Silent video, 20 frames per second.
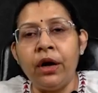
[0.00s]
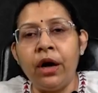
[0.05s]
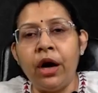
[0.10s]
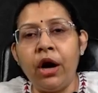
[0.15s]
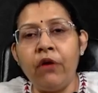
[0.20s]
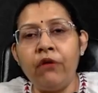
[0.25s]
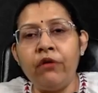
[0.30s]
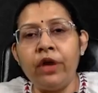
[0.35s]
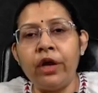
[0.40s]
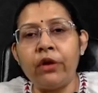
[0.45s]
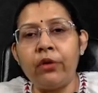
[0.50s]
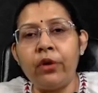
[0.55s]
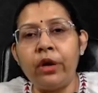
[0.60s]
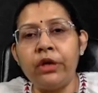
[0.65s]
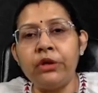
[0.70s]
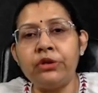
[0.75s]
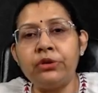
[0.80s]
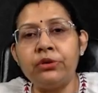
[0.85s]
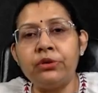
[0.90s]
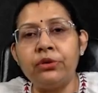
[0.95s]
how we are
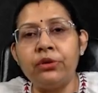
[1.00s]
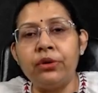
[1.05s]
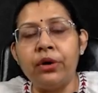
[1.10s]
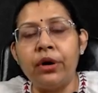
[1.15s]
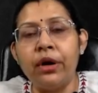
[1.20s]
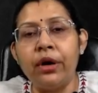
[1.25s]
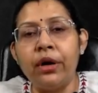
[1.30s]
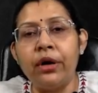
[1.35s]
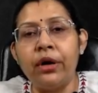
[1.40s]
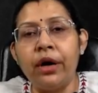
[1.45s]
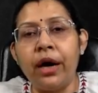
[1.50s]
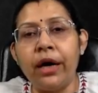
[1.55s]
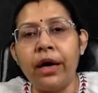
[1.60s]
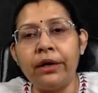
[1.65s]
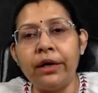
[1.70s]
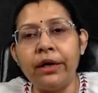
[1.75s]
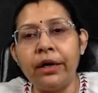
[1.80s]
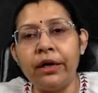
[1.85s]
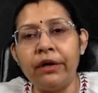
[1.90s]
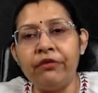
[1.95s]
going to
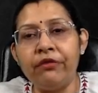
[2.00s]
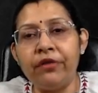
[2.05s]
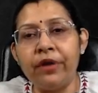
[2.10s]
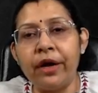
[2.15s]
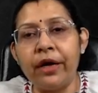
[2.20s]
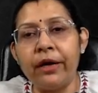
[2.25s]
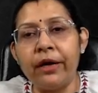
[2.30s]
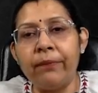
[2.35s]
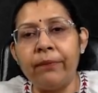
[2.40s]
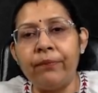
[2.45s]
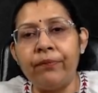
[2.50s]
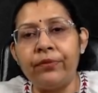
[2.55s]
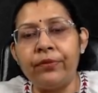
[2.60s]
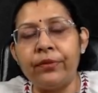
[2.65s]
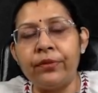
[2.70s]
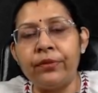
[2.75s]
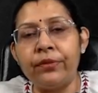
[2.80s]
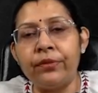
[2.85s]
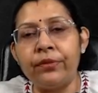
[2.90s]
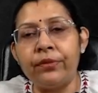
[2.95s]
identify
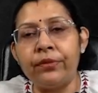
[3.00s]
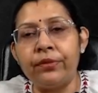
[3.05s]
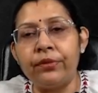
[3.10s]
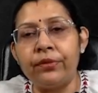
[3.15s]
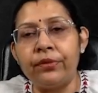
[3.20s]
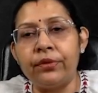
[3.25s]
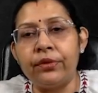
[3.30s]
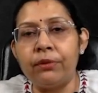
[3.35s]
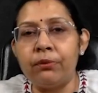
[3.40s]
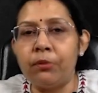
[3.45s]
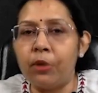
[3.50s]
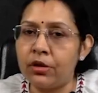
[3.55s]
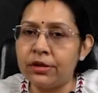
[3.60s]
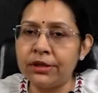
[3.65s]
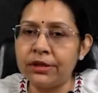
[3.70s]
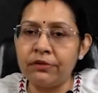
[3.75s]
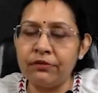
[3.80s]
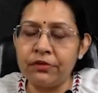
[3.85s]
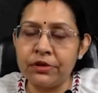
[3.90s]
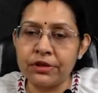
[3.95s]
the
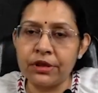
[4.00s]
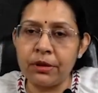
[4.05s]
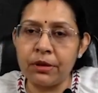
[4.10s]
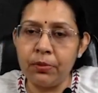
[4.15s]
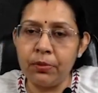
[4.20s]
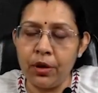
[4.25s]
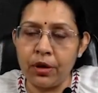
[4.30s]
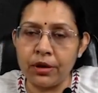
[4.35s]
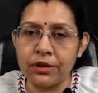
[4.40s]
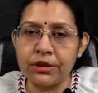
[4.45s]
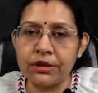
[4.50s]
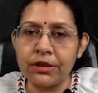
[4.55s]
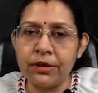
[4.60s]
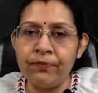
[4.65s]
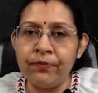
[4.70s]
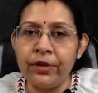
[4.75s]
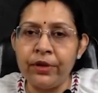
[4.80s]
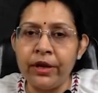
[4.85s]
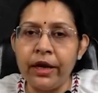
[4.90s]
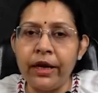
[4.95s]
box and whisker plot?
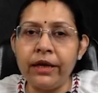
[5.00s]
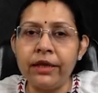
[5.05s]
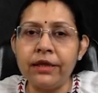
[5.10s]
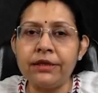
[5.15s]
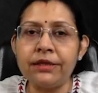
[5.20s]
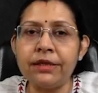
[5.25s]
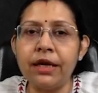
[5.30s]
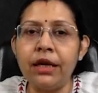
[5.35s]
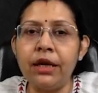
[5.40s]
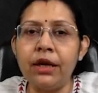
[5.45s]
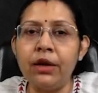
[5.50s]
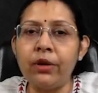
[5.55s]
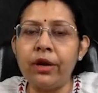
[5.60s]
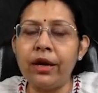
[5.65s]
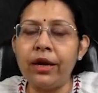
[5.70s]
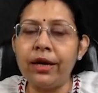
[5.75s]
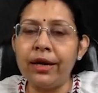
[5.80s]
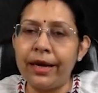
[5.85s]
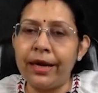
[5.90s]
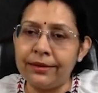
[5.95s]
It is
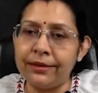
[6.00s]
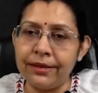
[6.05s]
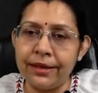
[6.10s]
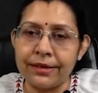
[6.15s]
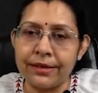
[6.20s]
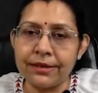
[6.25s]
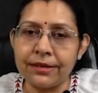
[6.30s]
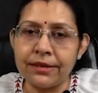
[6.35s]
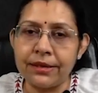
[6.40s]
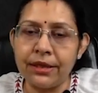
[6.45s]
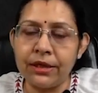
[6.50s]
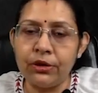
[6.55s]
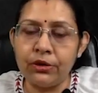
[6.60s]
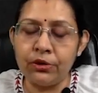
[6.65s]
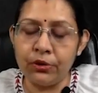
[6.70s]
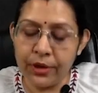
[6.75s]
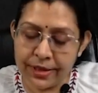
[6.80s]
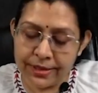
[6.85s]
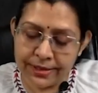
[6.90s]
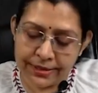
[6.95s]
looking like this.
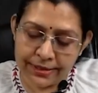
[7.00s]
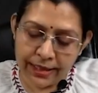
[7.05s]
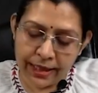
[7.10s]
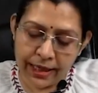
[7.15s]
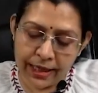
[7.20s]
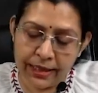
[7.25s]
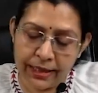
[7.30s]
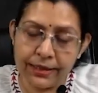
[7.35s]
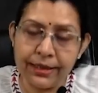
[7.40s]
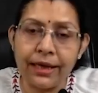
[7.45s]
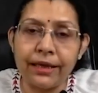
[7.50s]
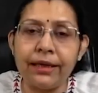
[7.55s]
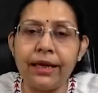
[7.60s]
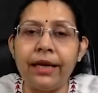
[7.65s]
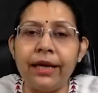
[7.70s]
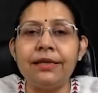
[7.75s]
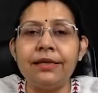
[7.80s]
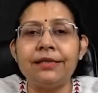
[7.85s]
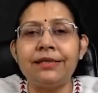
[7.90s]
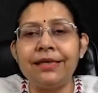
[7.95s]
You can say that
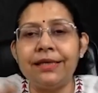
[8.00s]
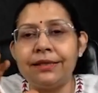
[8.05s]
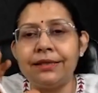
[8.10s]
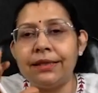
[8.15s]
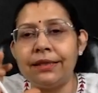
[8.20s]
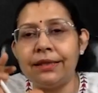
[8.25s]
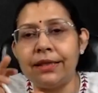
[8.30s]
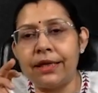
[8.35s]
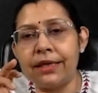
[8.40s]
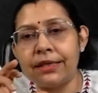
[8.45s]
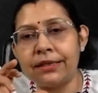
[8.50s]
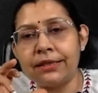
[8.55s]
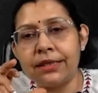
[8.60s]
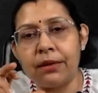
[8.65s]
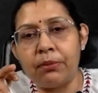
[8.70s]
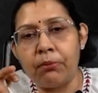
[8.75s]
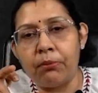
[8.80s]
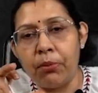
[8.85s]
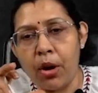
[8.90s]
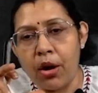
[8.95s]
in the center there is
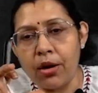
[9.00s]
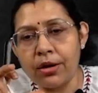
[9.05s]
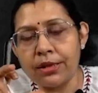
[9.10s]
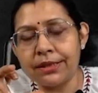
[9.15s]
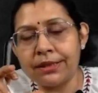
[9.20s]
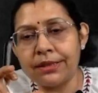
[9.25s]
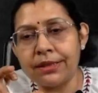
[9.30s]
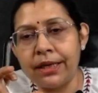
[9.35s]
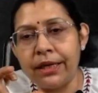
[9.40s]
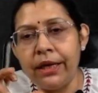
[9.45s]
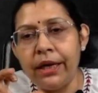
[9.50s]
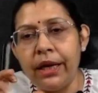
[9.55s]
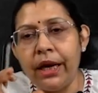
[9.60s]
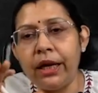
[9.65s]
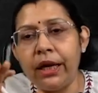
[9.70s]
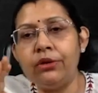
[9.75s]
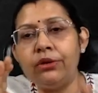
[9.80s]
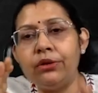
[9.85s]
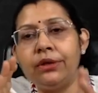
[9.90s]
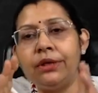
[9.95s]
the box
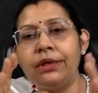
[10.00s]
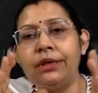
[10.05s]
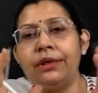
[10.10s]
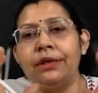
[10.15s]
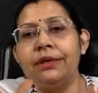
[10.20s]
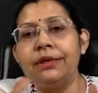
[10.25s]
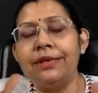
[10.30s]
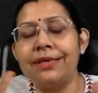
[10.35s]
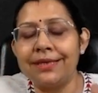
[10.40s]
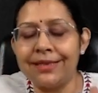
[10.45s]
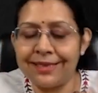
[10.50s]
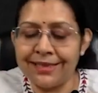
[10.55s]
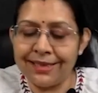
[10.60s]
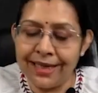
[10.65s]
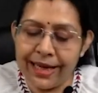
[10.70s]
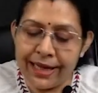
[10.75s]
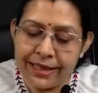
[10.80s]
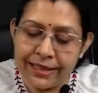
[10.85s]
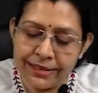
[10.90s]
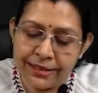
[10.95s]
and on the
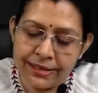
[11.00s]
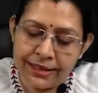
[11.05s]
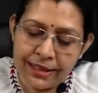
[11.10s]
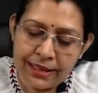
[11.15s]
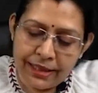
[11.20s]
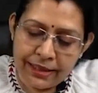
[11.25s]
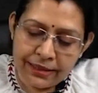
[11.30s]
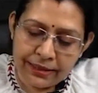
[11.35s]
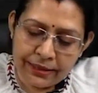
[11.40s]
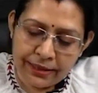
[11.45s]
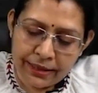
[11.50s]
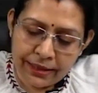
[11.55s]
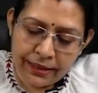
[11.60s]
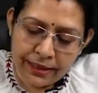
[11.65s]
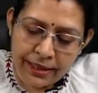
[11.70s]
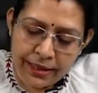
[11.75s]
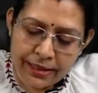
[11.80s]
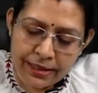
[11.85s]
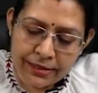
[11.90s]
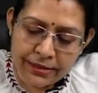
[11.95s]
sides there
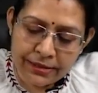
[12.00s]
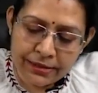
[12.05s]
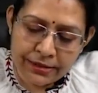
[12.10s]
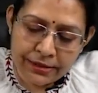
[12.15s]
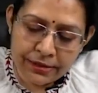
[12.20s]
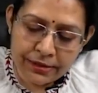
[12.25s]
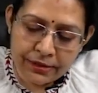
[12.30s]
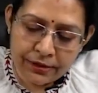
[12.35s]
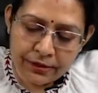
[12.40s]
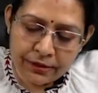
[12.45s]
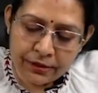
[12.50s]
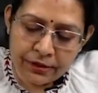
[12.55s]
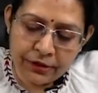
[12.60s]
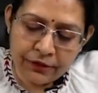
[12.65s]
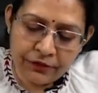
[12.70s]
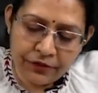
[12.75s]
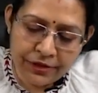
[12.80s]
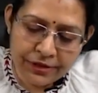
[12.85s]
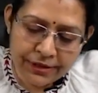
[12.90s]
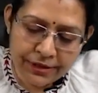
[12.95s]
is the
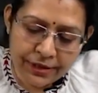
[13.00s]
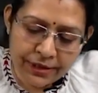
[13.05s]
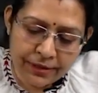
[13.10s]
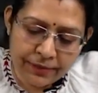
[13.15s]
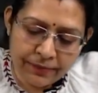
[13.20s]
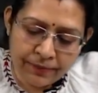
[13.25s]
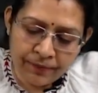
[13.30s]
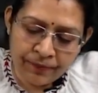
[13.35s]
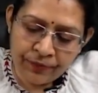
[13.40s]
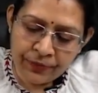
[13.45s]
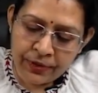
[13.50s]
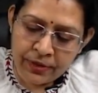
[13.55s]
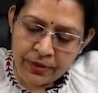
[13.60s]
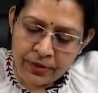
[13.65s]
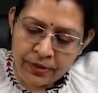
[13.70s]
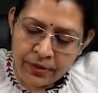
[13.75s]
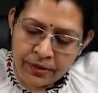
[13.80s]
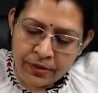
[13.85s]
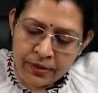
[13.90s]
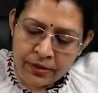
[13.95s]
whisker.
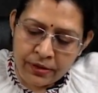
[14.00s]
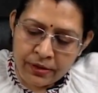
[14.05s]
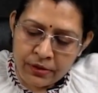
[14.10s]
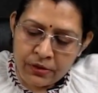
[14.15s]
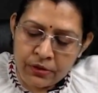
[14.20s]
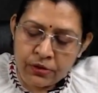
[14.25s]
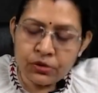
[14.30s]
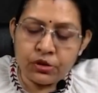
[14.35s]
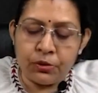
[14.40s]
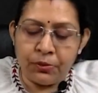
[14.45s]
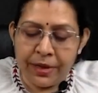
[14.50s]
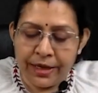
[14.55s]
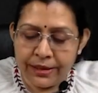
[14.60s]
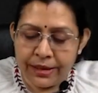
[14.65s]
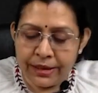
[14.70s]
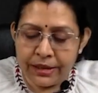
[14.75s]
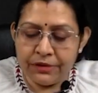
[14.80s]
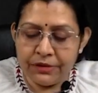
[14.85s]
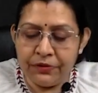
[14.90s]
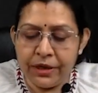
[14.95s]
So by
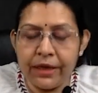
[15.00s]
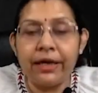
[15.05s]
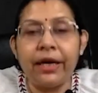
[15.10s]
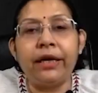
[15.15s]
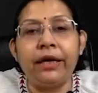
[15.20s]
this we can